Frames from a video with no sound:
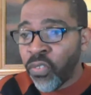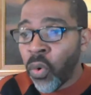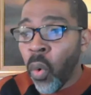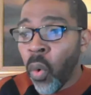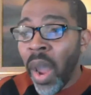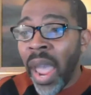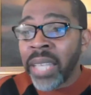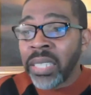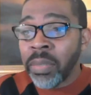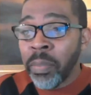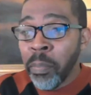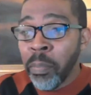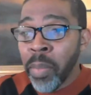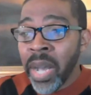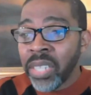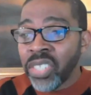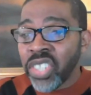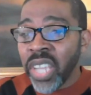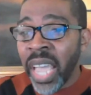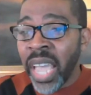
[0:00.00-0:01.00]
for as
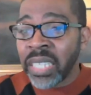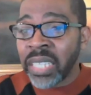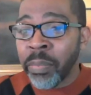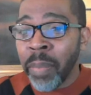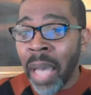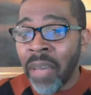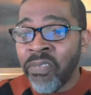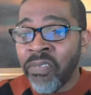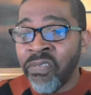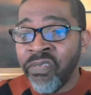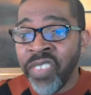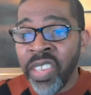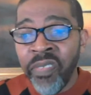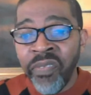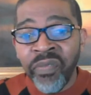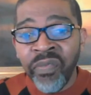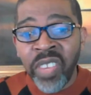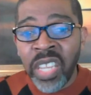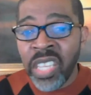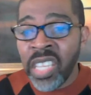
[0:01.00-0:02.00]
much as my
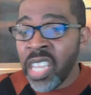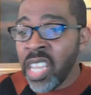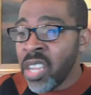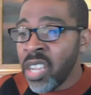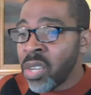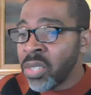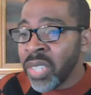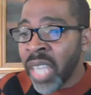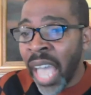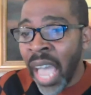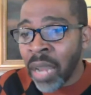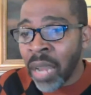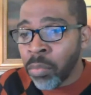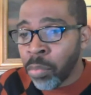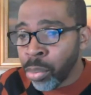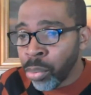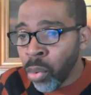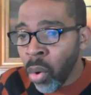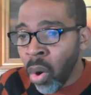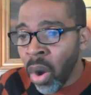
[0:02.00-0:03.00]
50 years
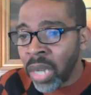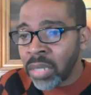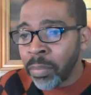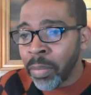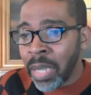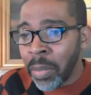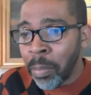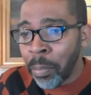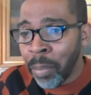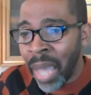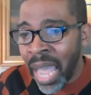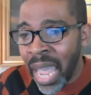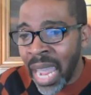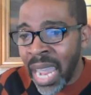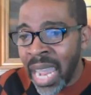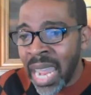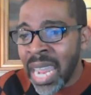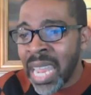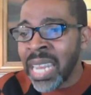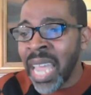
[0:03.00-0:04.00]
had brought me
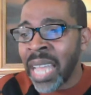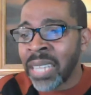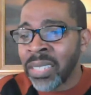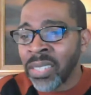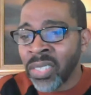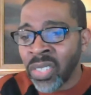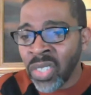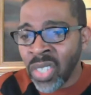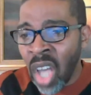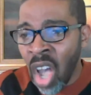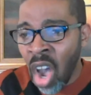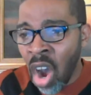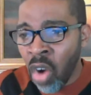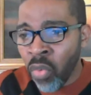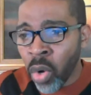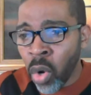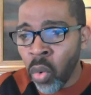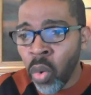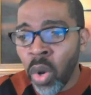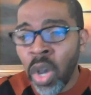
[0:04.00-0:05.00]
pain and
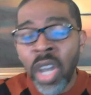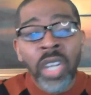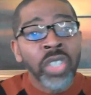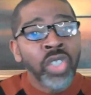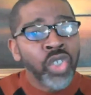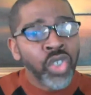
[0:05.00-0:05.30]
sorrow,